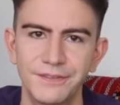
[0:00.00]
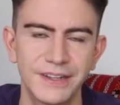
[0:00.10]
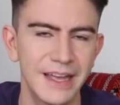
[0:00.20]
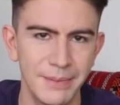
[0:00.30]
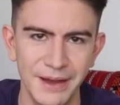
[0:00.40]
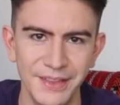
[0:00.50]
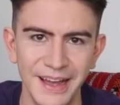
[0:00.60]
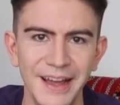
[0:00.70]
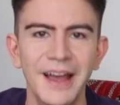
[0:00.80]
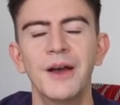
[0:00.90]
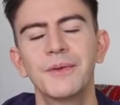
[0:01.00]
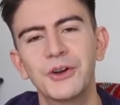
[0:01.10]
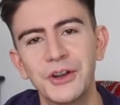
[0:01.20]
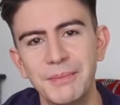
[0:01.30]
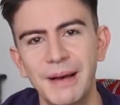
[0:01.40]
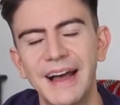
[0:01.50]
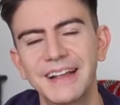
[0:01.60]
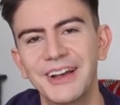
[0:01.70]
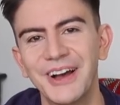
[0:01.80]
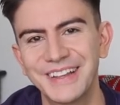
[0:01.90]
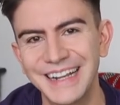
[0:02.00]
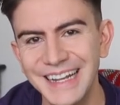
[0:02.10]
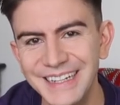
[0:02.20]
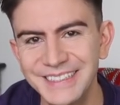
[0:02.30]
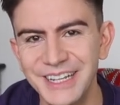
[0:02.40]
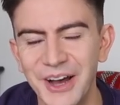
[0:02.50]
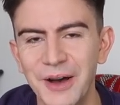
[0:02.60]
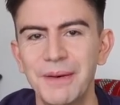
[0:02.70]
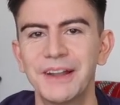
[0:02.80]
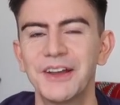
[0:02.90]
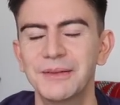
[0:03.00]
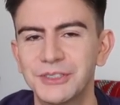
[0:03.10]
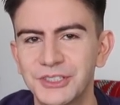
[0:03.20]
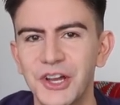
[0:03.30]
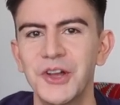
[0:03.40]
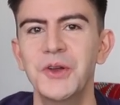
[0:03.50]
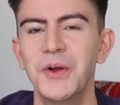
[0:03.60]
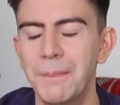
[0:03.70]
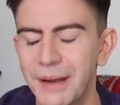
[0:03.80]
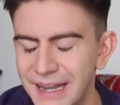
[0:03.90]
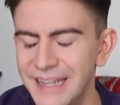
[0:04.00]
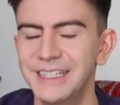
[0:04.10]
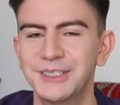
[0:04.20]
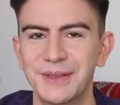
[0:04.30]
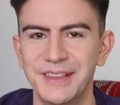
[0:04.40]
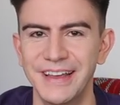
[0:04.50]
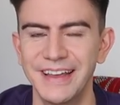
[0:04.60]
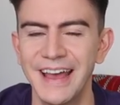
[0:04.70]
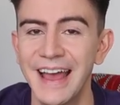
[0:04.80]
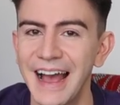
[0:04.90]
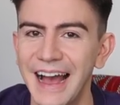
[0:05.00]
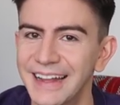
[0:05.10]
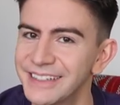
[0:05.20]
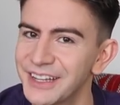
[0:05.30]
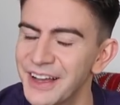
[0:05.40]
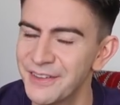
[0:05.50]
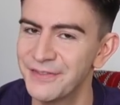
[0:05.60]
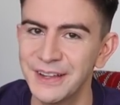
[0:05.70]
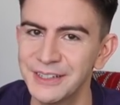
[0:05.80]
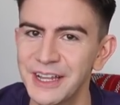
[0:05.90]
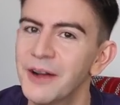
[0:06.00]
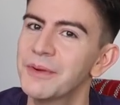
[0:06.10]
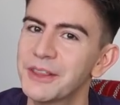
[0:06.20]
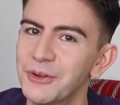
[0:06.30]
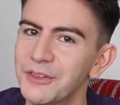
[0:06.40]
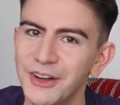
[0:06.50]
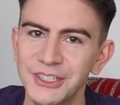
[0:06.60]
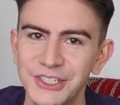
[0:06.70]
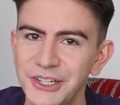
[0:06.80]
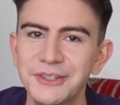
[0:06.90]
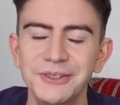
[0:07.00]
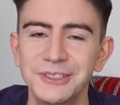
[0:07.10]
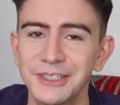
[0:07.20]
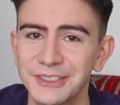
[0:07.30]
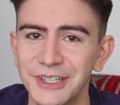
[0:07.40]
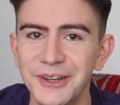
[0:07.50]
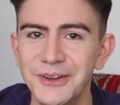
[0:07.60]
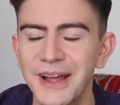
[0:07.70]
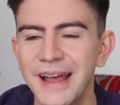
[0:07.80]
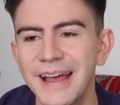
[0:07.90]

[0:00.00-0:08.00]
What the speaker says: forget about that. Got it back. I cleaned it up and I am so pleased with it. And I filled it up with all of our shoes. So